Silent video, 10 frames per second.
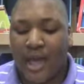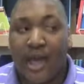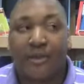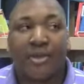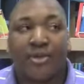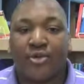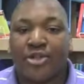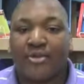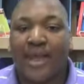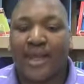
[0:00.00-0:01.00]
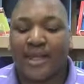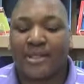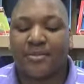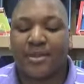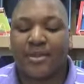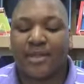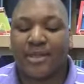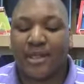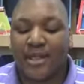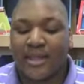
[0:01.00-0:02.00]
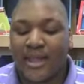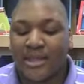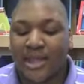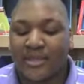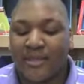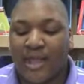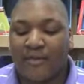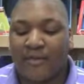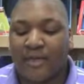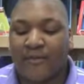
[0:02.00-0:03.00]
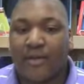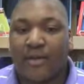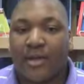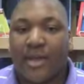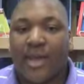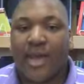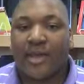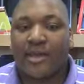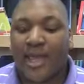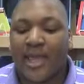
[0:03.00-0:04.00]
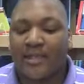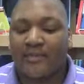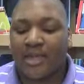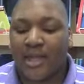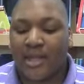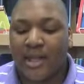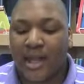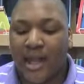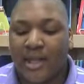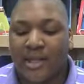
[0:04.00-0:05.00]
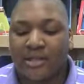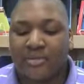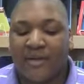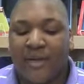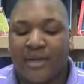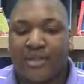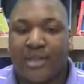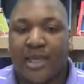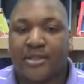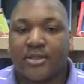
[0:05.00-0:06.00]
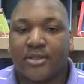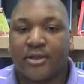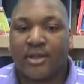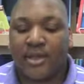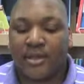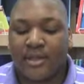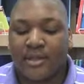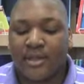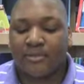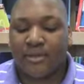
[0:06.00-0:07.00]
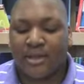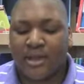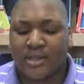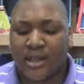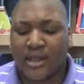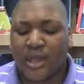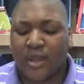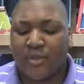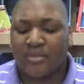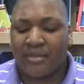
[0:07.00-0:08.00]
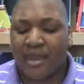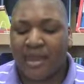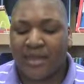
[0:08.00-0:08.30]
I went through a traumatic experience that changed my life forever. At the age of 10, I lost my father to cancer. This experience, along with my